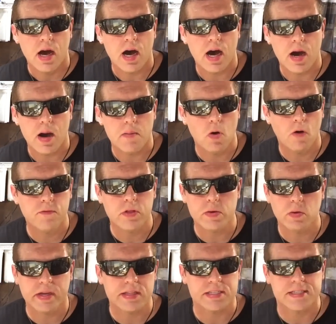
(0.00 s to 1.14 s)
Hopefully
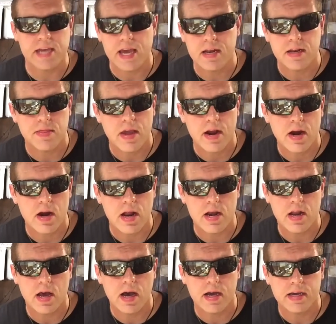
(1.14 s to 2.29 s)
we'll get the sand in there and